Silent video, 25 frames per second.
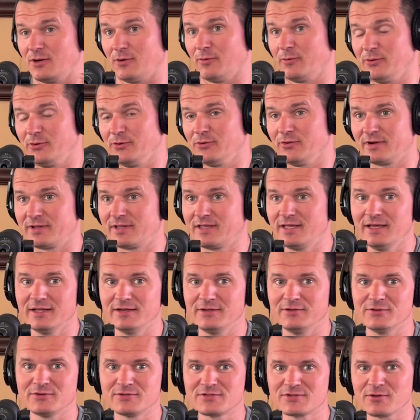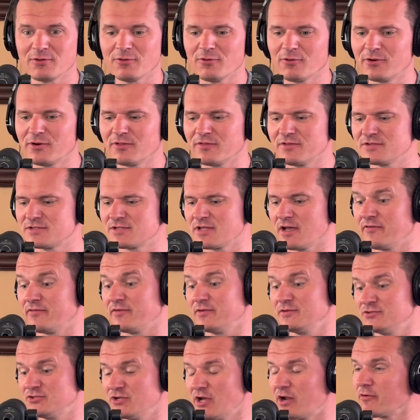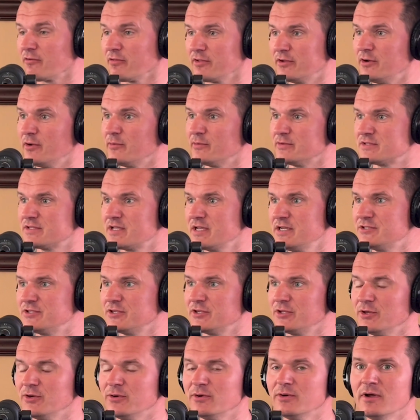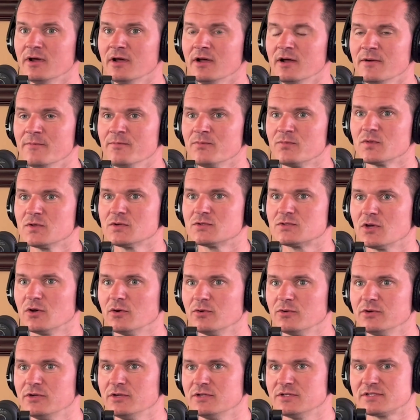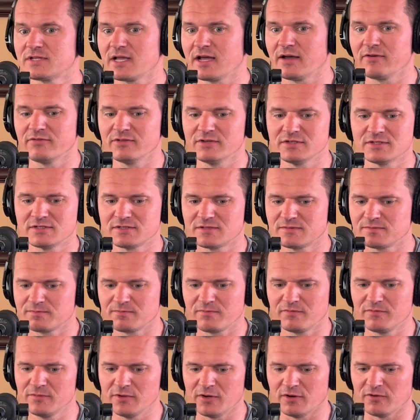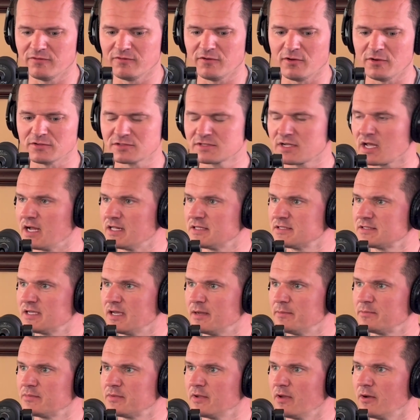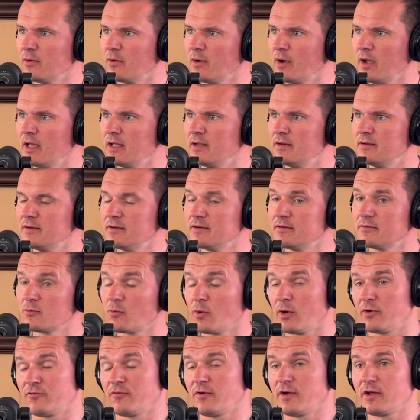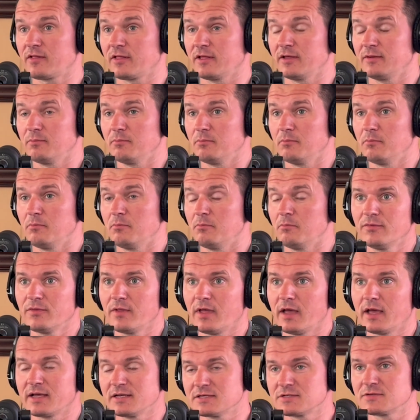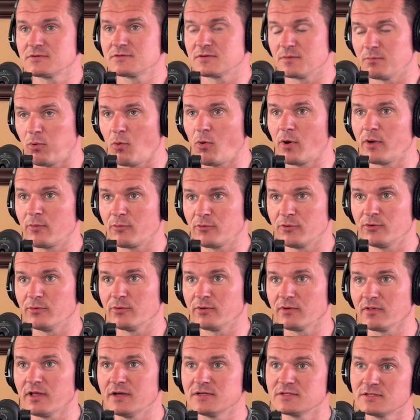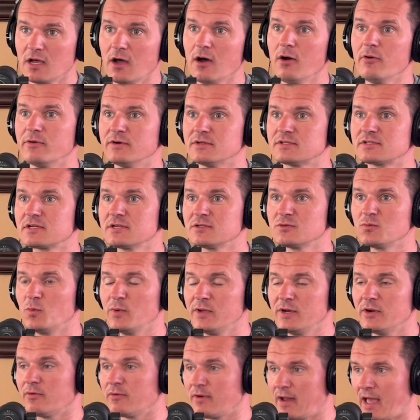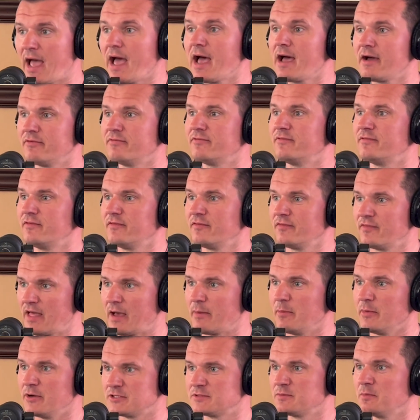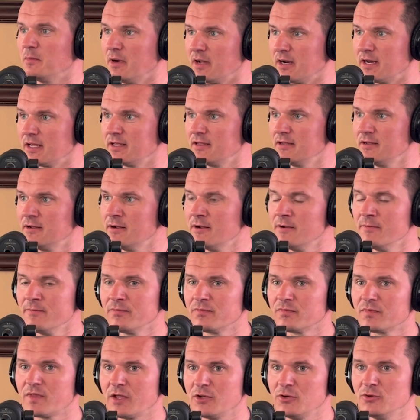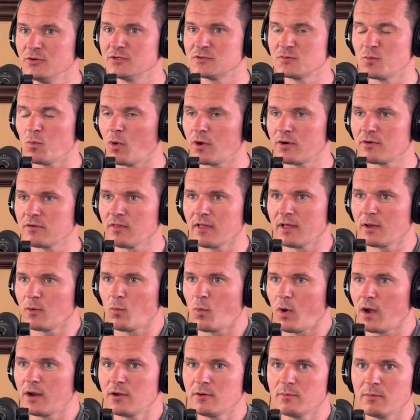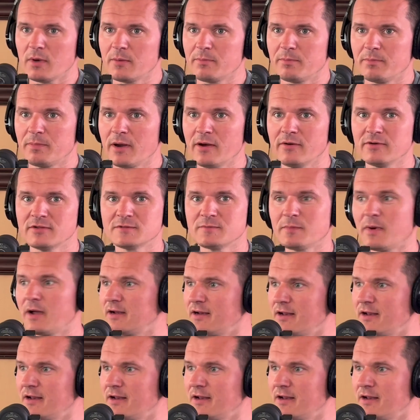know, when you're a kid, you're still learning this stuff, and generally no one's teaching you. So you just have this, you know, false concept. And quite frankly, I guess there's a point where you realize, oh, it's because we don't have that much money, that you just wonder, like, why don't my parents buy